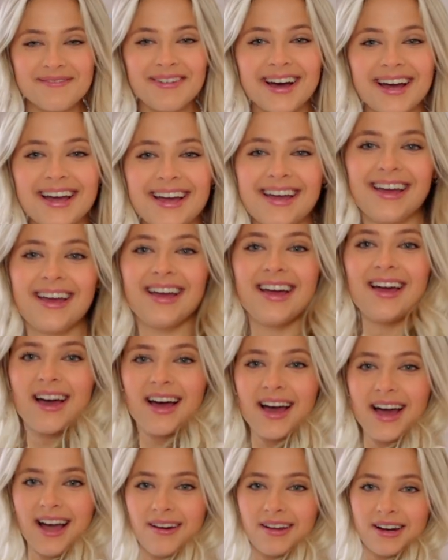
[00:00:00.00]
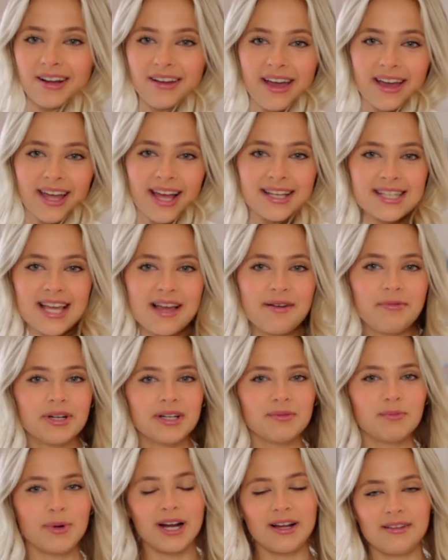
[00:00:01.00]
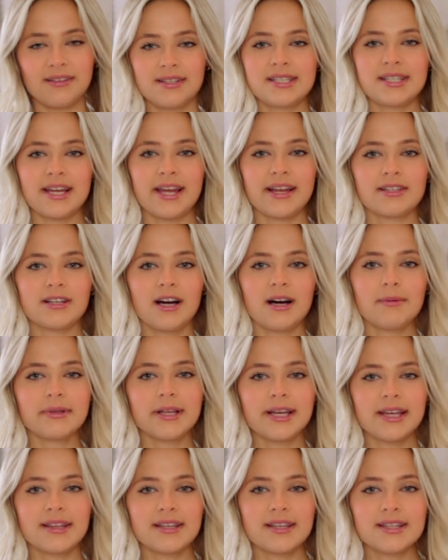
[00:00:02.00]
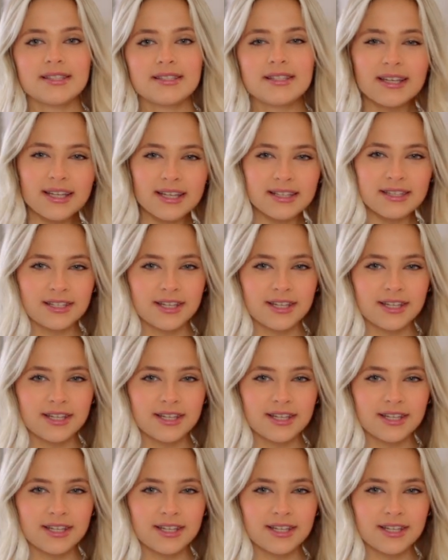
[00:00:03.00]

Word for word: but I don't know, I guess I would wear this tank top like this. Like, it's